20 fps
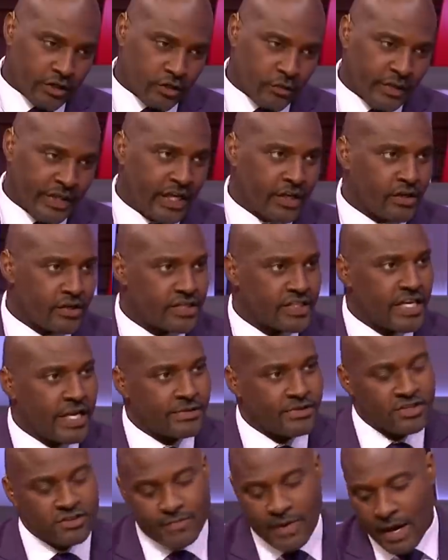the three
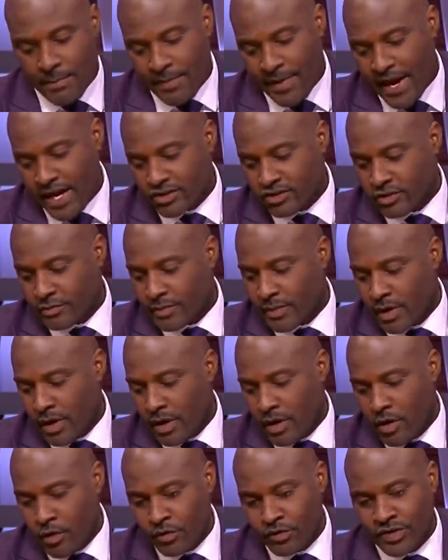interceptions by Patrick
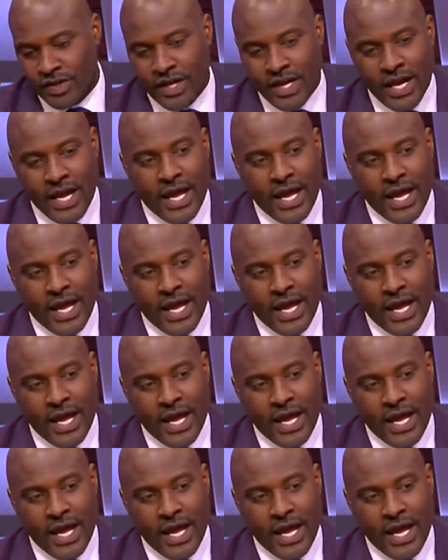Mahomes.